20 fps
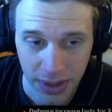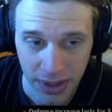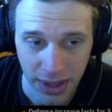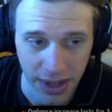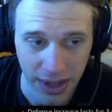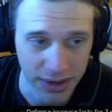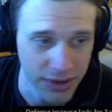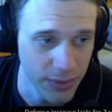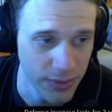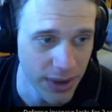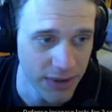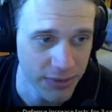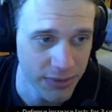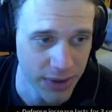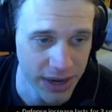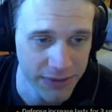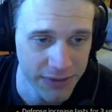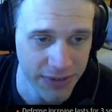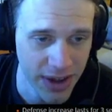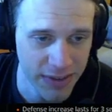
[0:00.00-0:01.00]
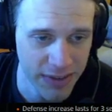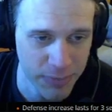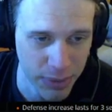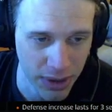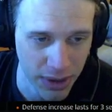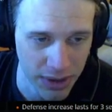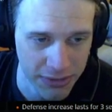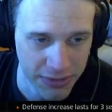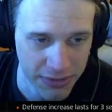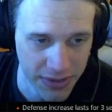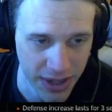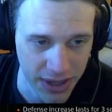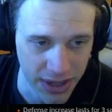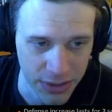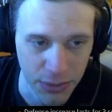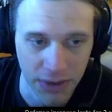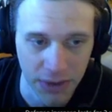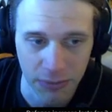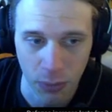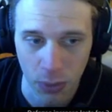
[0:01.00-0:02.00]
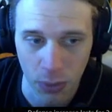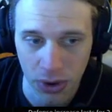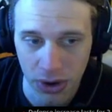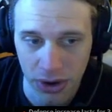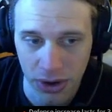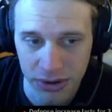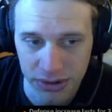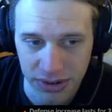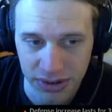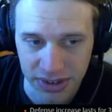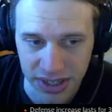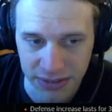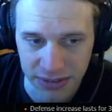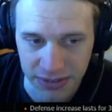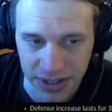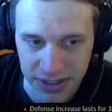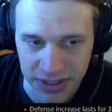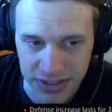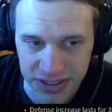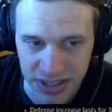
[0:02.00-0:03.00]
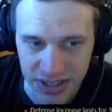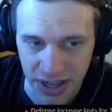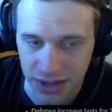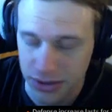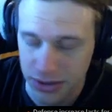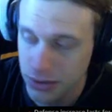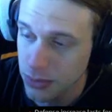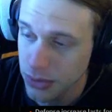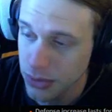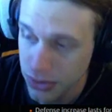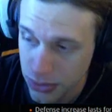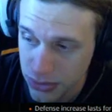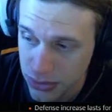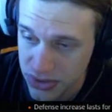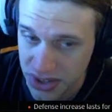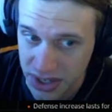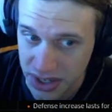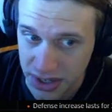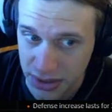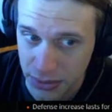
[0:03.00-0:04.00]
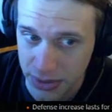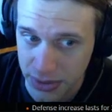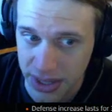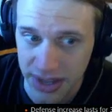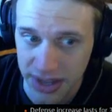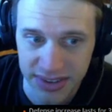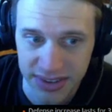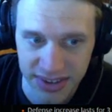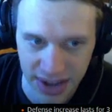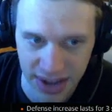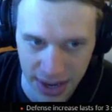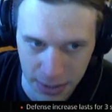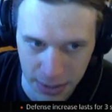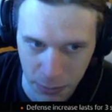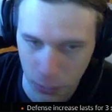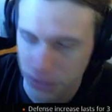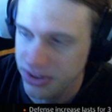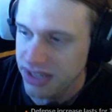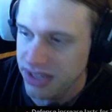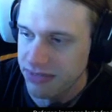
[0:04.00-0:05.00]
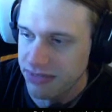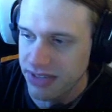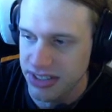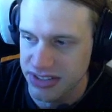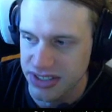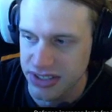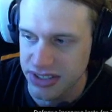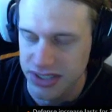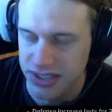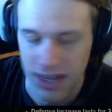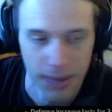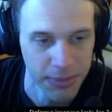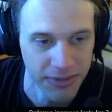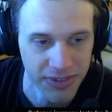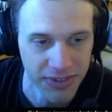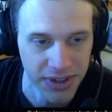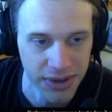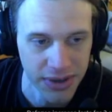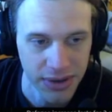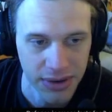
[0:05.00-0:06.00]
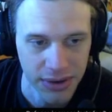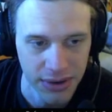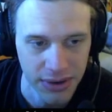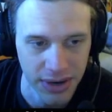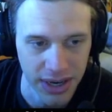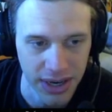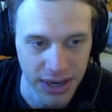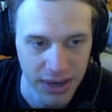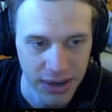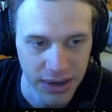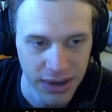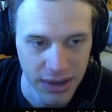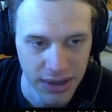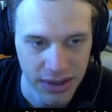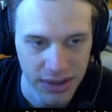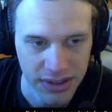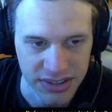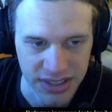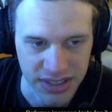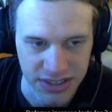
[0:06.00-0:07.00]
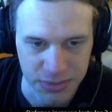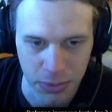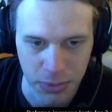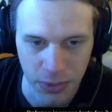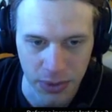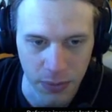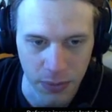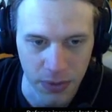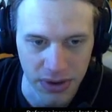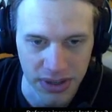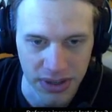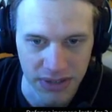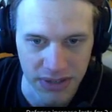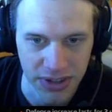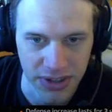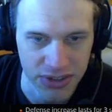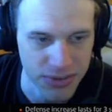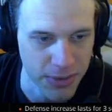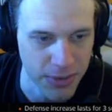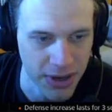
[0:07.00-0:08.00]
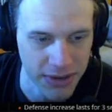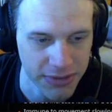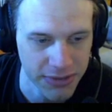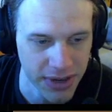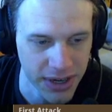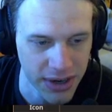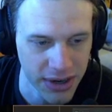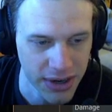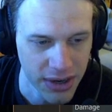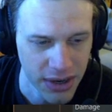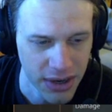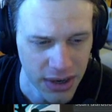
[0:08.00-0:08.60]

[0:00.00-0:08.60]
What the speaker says: and you have rank 5 bluff and you have 100 defense and you use it, you'll get 10 more defense on top of it, right? Because it has 0.1 defense modifier.